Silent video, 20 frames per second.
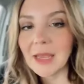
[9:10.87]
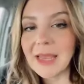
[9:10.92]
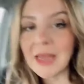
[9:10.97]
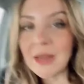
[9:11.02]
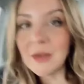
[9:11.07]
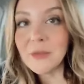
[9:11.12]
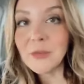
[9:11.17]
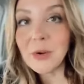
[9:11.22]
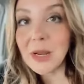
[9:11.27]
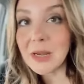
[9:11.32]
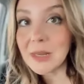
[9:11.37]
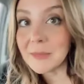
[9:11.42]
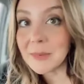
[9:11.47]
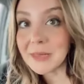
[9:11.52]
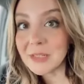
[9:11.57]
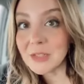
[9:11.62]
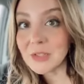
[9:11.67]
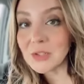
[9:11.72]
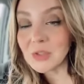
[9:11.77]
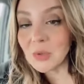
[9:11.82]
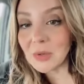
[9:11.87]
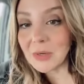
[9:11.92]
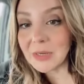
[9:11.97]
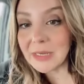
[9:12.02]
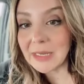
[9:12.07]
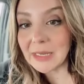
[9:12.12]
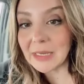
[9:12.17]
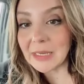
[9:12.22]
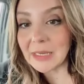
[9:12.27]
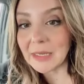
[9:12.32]
Again, for anybody
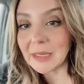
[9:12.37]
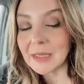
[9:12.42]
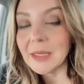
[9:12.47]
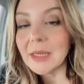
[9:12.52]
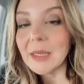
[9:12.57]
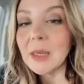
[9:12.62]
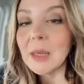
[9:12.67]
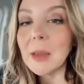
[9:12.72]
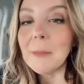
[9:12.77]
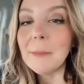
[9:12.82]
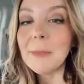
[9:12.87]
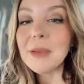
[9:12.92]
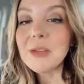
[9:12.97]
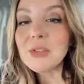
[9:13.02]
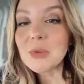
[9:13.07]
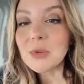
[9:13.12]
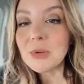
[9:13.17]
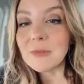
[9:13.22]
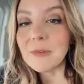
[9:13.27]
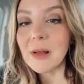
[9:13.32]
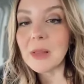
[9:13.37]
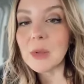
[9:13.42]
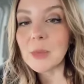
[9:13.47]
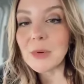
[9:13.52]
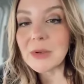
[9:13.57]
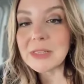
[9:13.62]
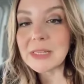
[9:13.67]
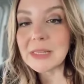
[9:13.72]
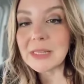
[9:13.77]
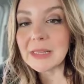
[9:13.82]
joining, be sure to
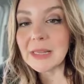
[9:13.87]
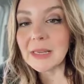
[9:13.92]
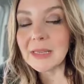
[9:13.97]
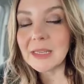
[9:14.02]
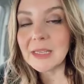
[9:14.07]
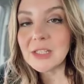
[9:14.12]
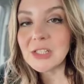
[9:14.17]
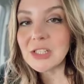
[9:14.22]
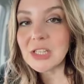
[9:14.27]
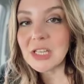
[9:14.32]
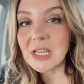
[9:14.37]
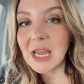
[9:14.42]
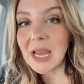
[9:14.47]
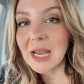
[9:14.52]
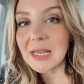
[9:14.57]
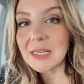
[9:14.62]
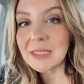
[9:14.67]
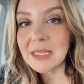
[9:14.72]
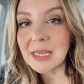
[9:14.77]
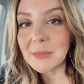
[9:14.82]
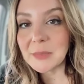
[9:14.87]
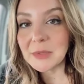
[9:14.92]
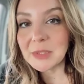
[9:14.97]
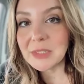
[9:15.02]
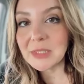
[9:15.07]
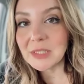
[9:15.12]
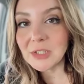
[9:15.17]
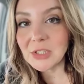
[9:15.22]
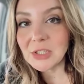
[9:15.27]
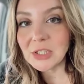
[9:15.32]
follow President Lucky. She has a
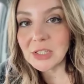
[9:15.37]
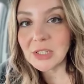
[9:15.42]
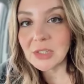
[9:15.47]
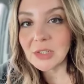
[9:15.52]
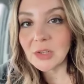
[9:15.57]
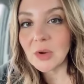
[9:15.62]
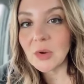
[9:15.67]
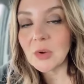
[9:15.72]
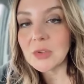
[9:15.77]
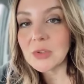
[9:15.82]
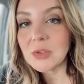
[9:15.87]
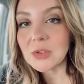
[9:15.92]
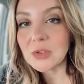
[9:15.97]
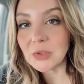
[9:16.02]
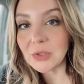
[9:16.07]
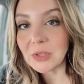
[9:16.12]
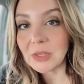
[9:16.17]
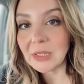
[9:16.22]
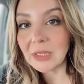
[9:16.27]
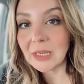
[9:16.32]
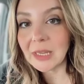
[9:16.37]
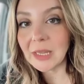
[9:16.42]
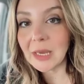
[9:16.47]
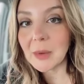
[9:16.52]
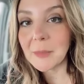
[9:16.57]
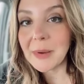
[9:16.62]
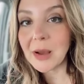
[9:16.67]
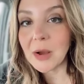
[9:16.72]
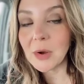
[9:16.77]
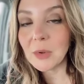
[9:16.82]
petition circulating
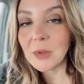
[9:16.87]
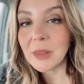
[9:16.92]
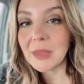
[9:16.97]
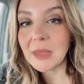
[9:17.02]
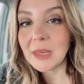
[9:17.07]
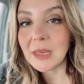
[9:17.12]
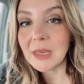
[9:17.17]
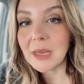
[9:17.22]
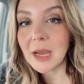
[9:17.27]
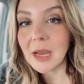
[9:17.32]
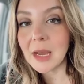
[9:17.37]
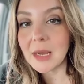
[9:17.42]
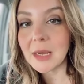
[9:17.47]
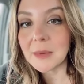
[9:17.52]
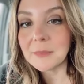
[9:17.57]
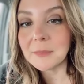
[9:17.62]
about the